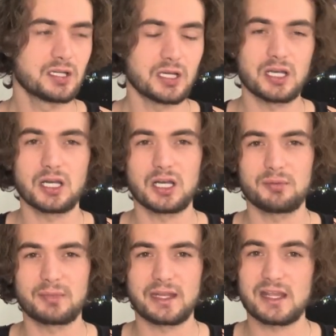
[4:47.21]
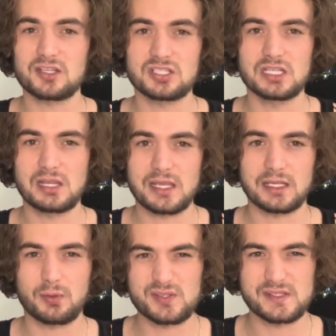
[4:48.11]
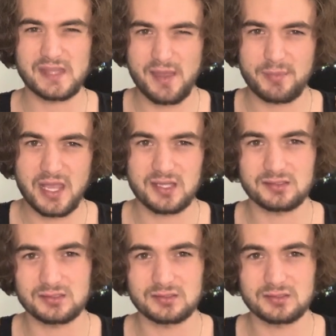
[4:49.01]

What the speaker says: And actually, like, it wasn't that bad.